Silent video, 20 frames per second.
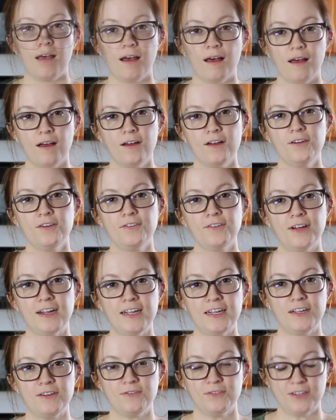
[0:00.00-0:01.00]

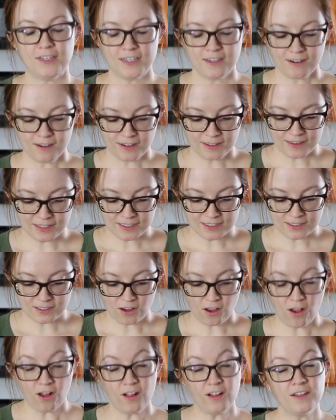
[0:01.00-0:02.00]
Alright, we got this
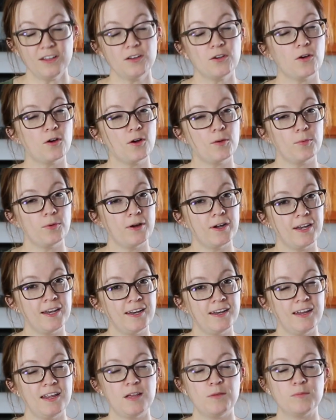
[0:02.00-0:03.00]
all
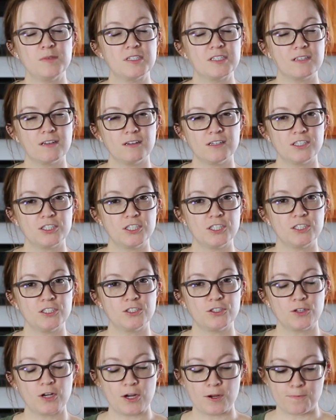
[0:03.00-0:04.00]
incorporated and massaged
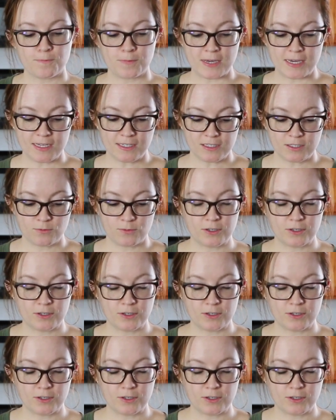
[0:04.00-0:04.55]
into our meats.